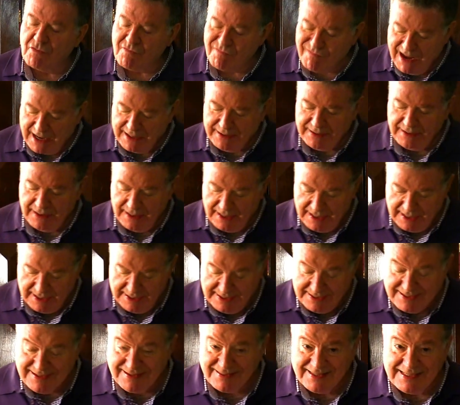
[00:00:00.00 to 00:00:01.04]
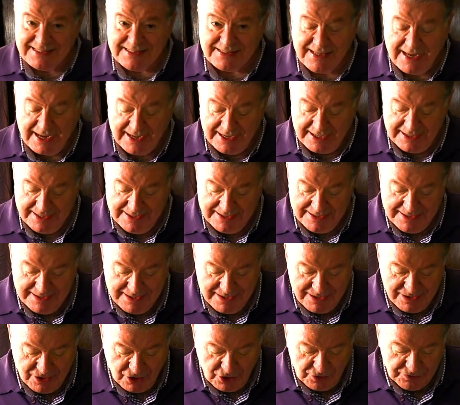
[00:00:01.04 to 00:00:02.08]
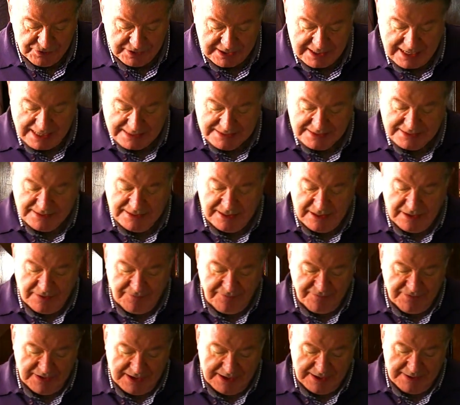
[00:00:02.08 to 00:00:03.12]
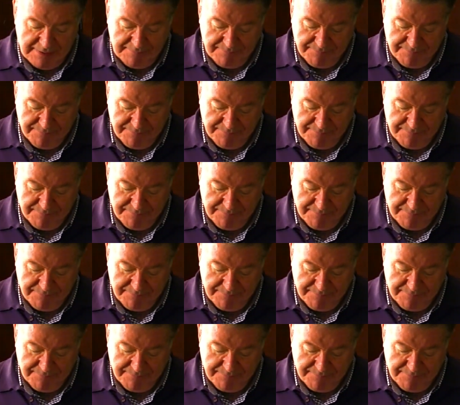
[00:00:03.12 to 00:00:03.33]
run high to this day on the Kastner affair.